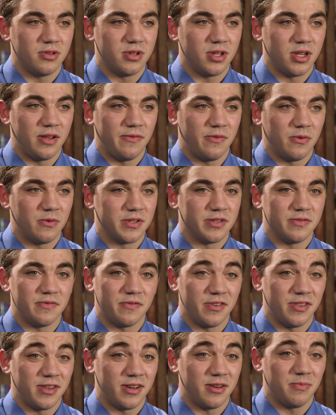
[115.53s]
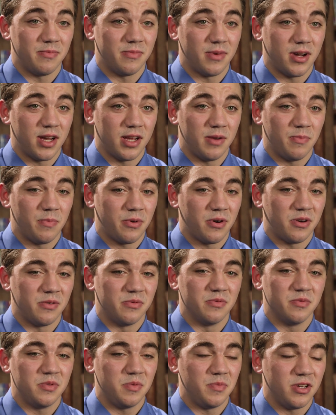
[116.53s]
And if it wasn't for them, I'd
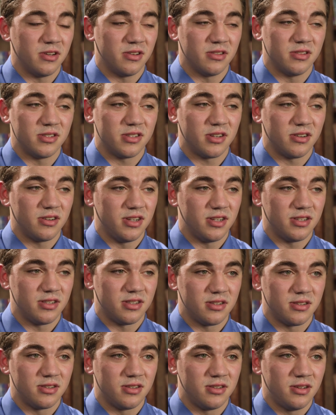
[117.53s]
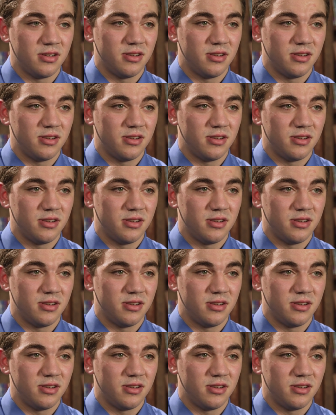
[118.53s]
probably be on the streets.